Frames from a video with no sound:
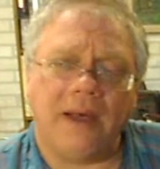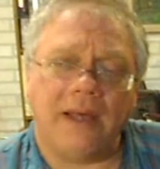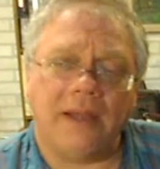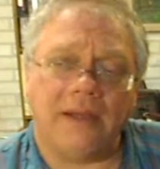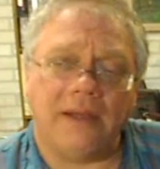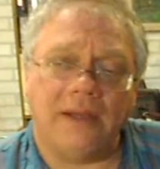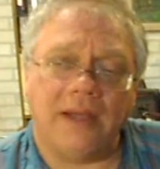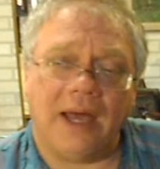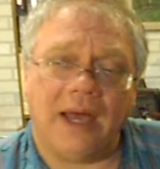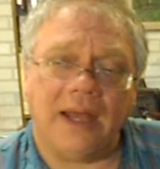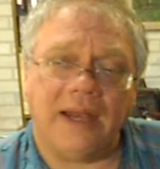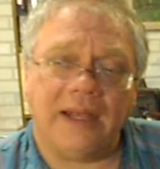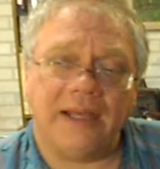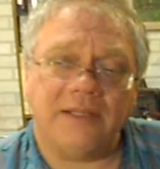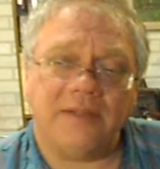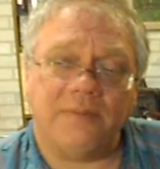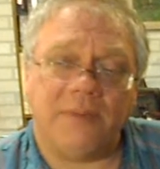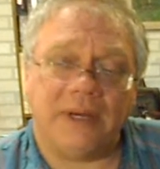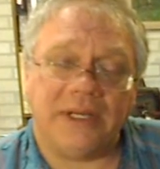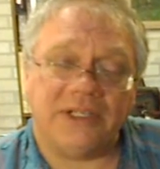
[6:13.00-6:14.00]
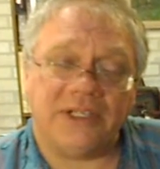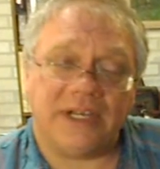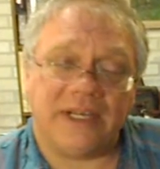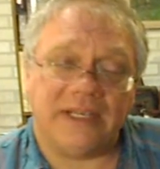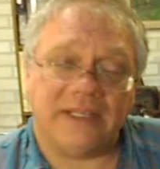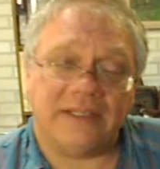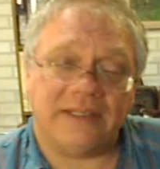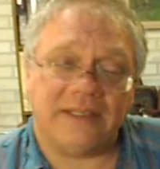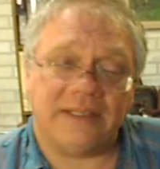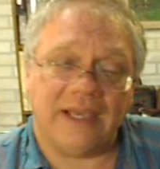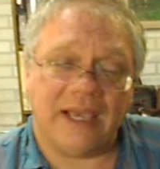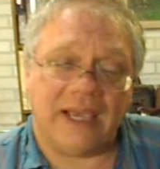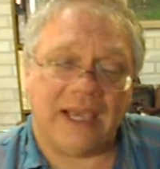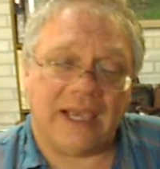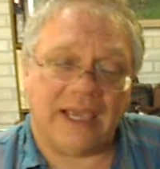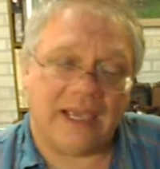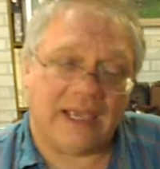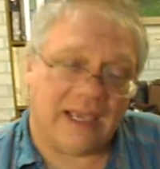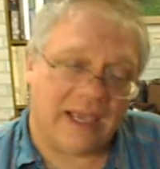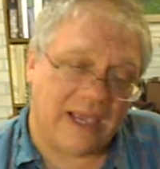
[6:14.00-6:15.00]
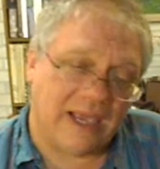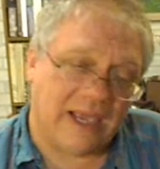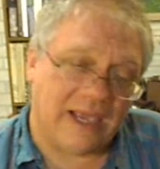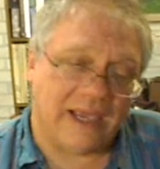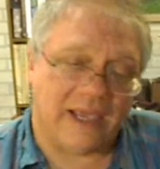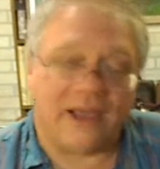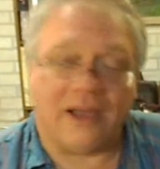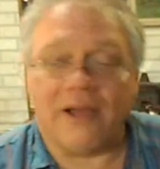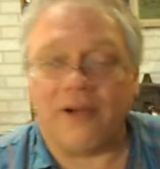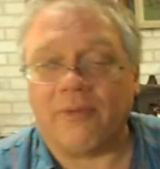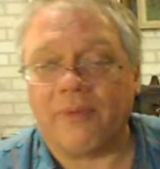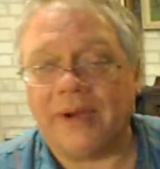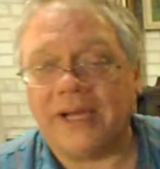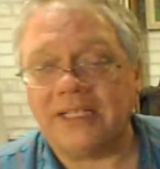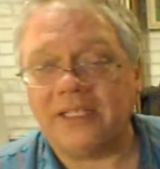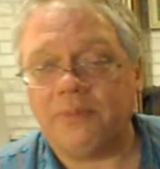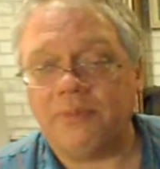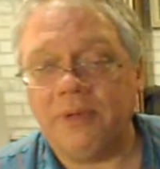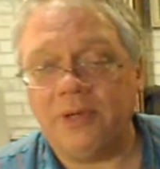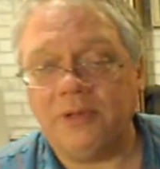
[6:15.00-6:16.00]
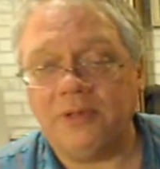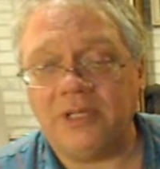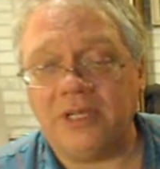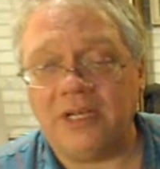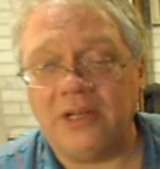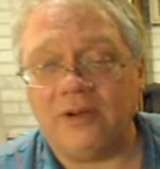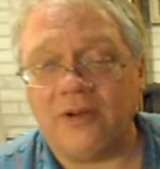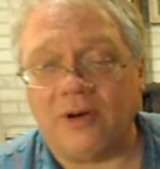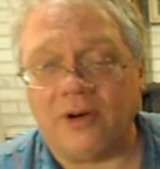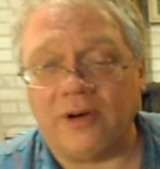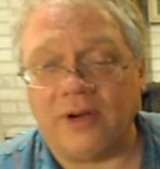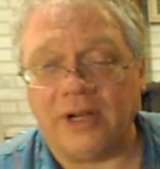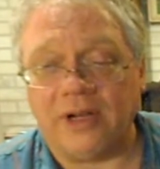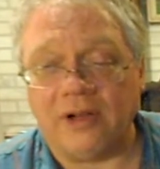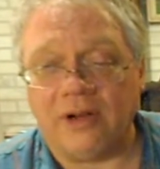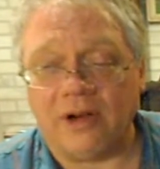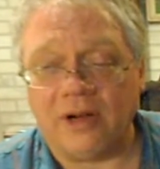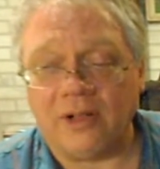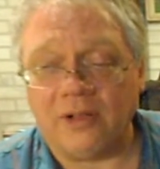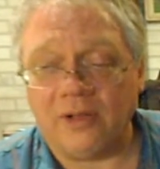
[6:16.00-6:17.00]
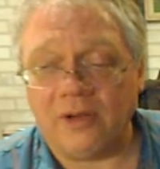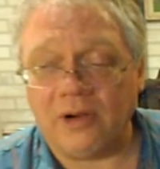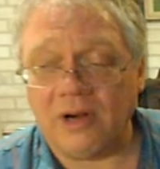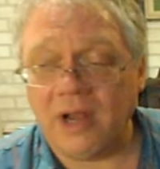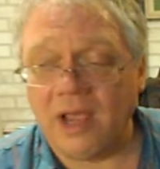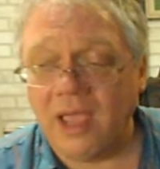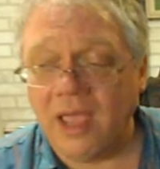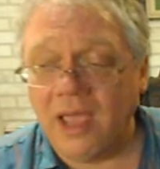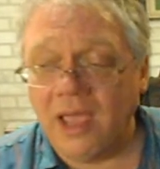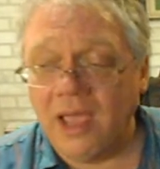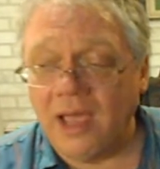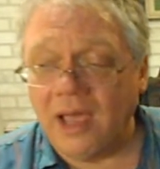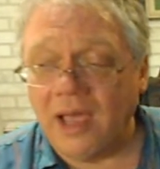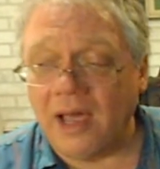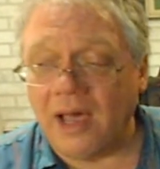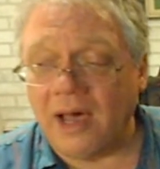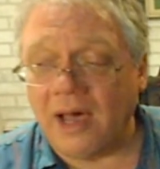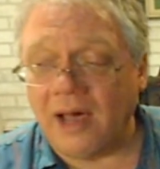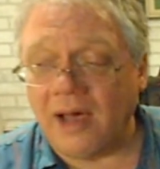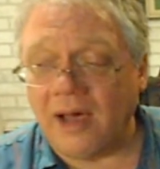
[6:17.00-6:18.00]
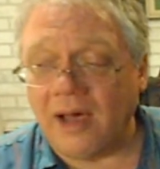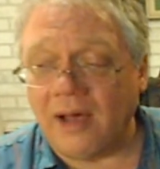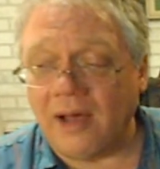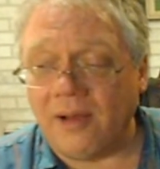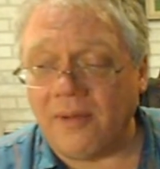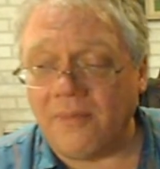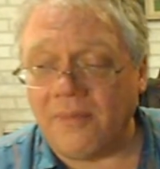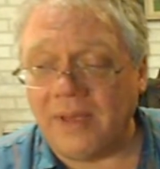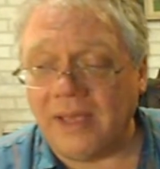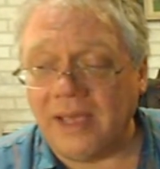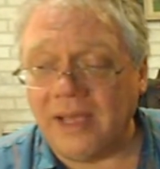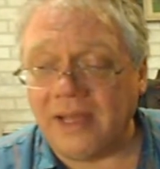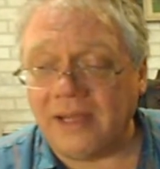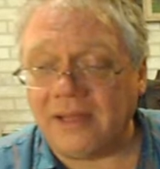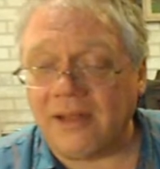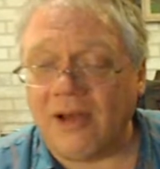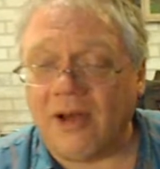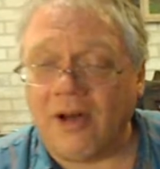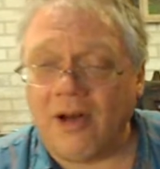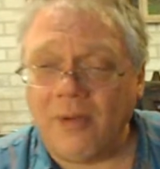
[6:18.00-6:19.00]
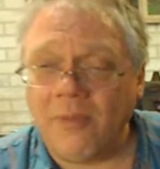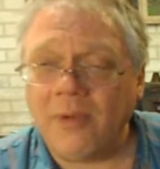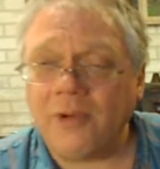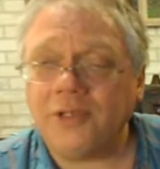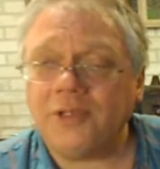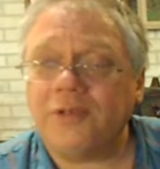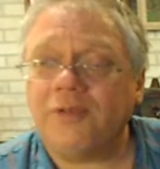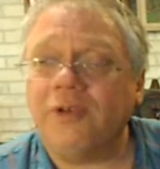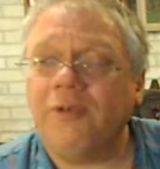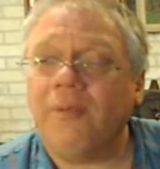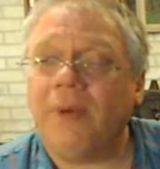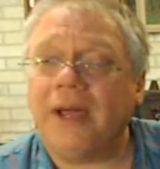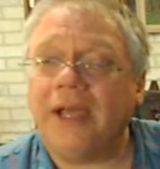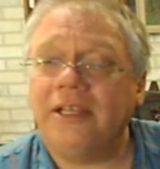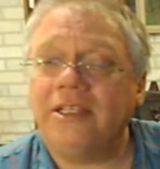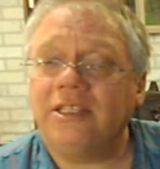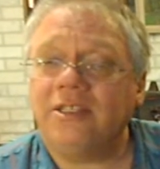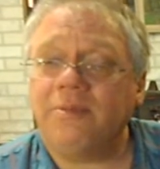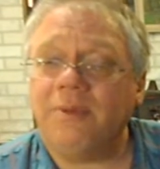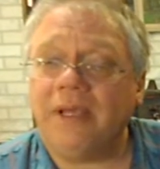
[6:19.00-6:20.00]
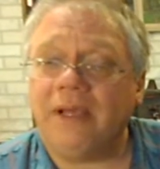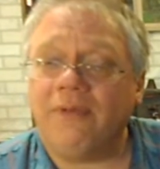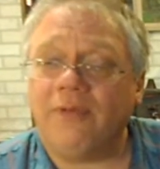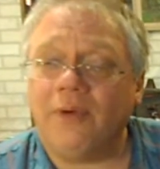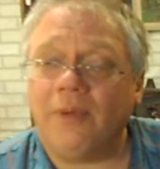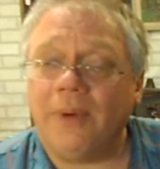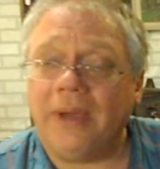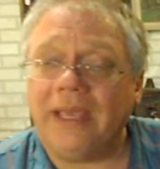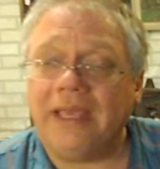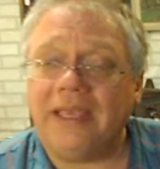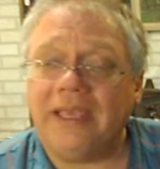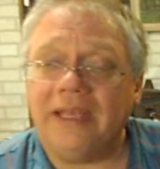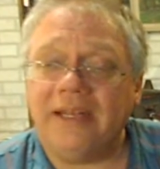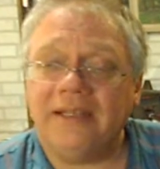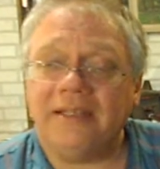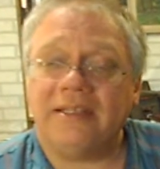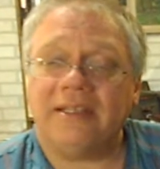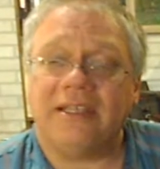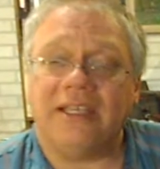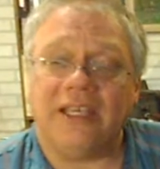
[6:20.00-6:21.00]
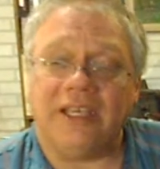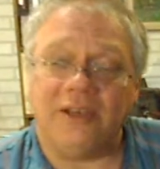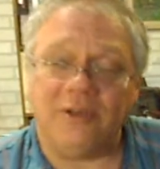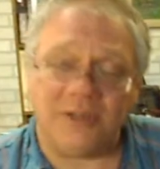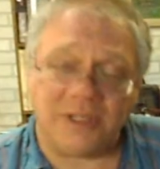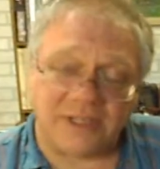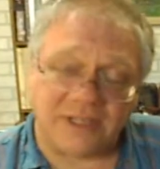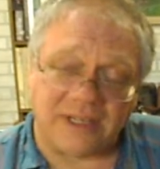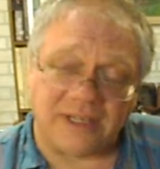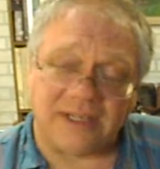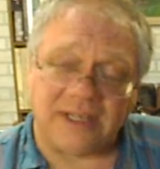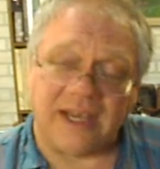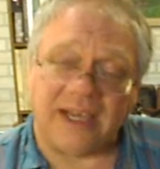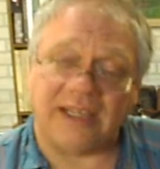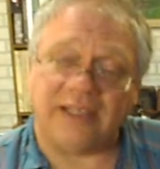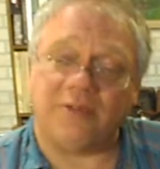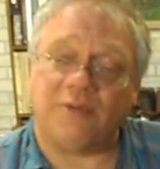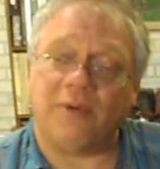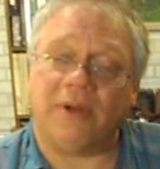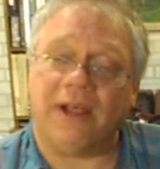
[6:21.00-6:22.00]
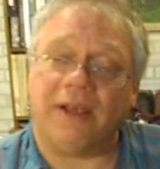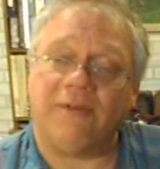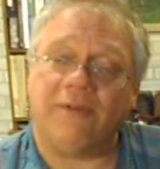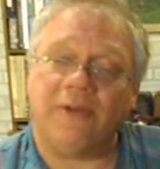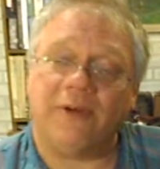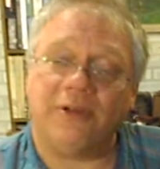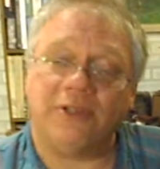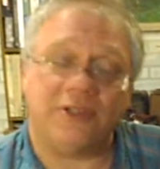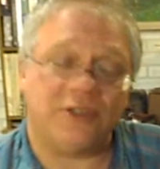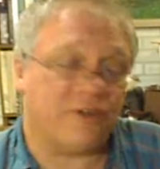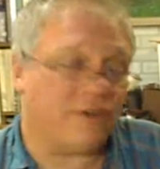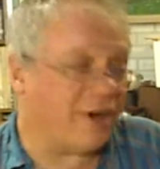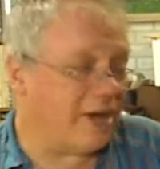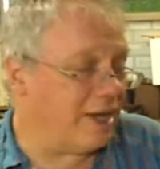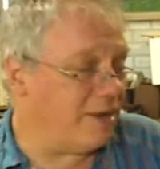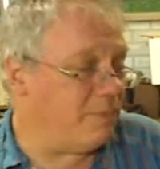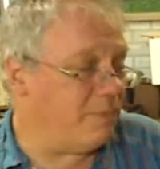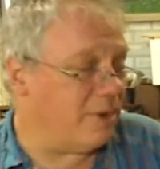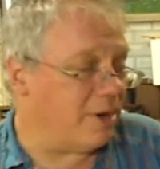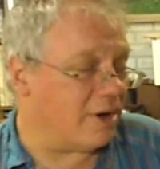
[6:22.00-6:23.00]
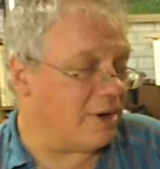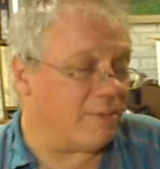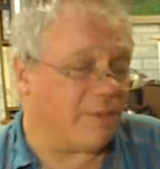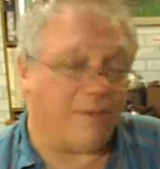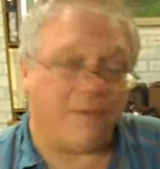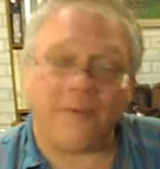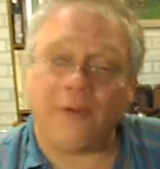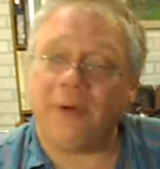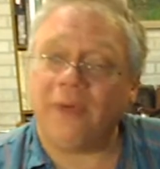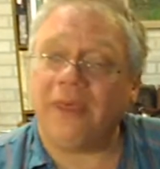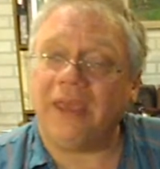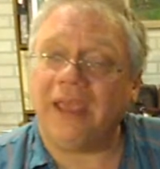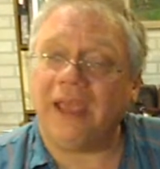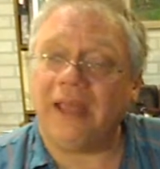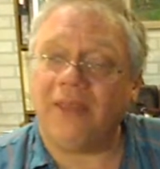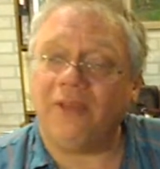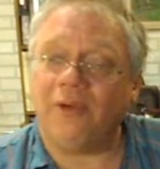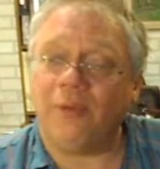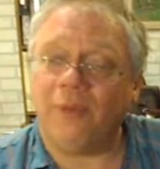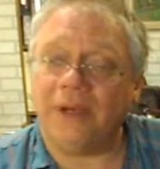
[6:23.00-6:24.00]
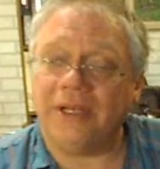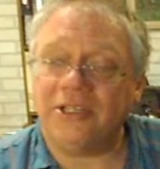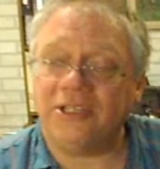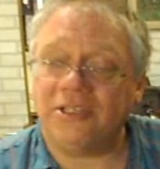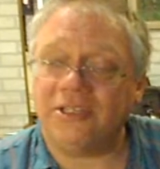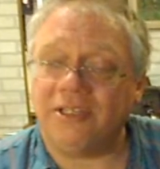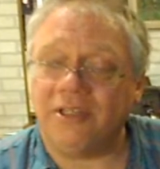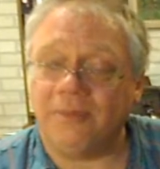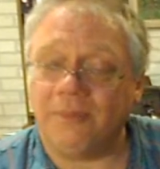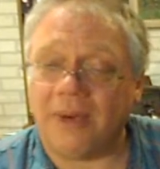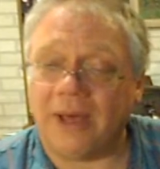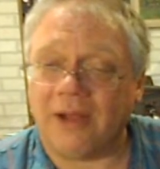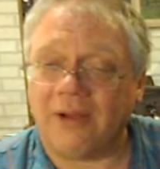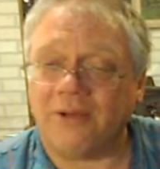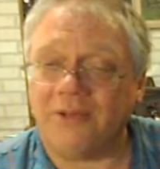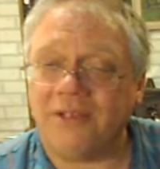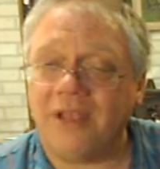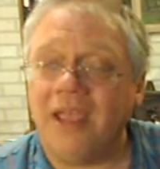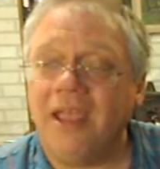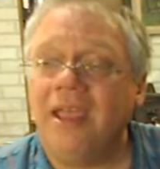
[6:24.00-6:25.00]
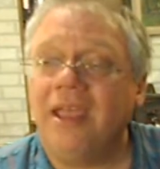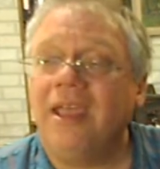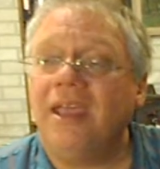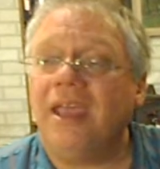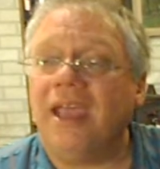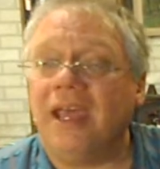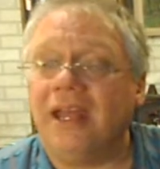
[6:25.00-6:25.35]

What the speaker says: but not as much as, say, a Rasputin or a Dark Lord. It almost reminds me of the way Guinness used to taste when I first tried beer, before they had the widgets and bottles,